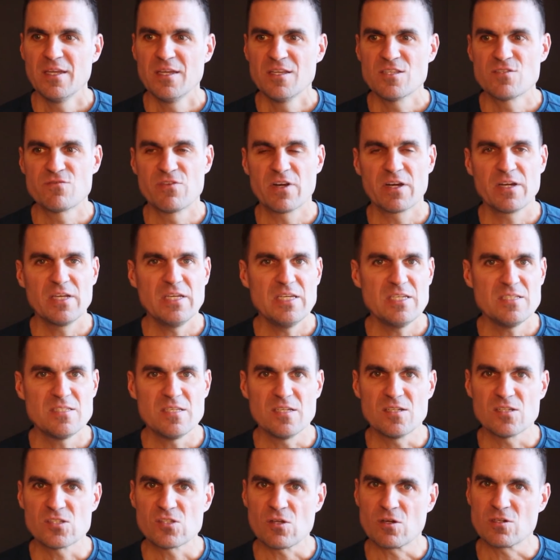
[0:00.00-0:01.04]
It's very
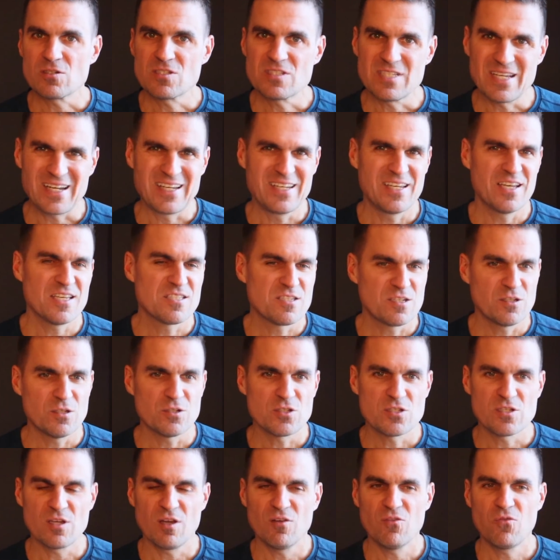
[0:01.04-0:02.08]
easy to start second-guessing
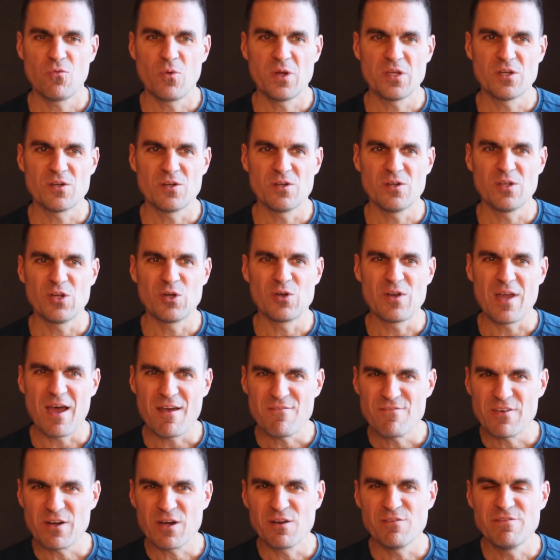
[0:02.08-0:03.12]
yourself when you're
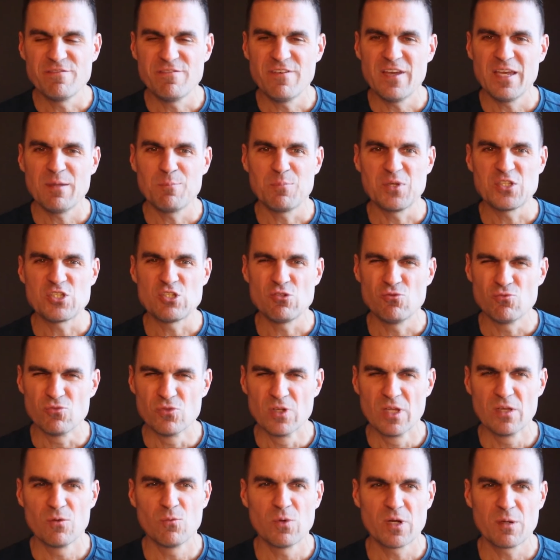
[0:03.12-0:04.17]
not very fit, but you
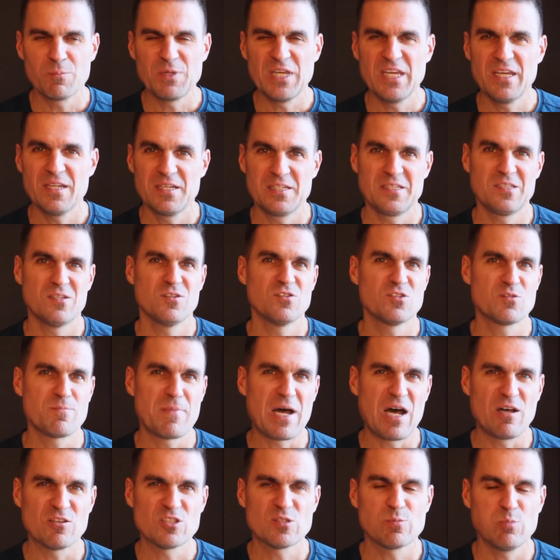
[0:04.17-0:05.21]
really want to be hitting those
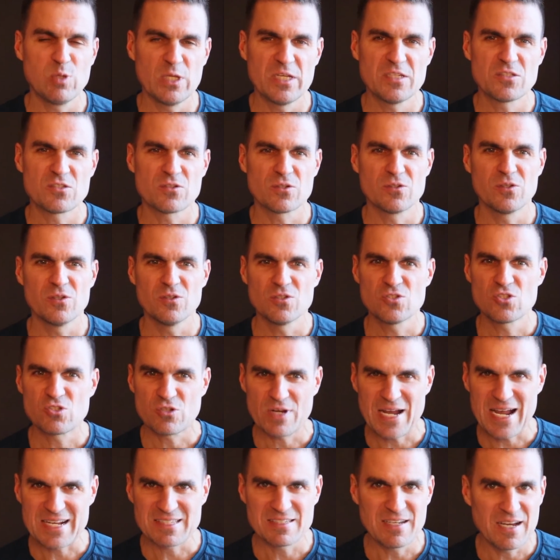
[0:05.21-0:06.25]
mile splits or those
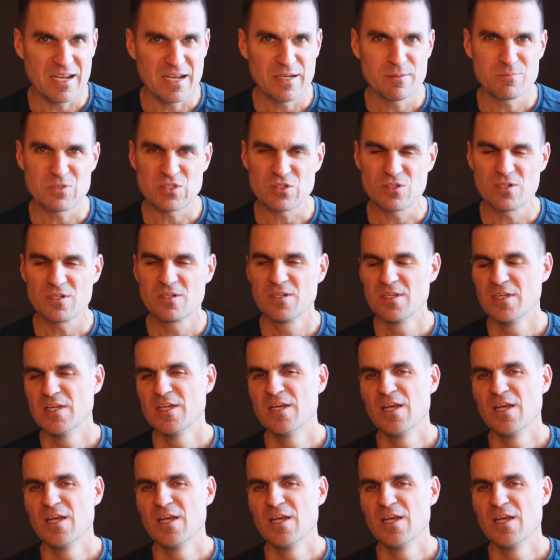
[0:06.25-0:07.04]
track times or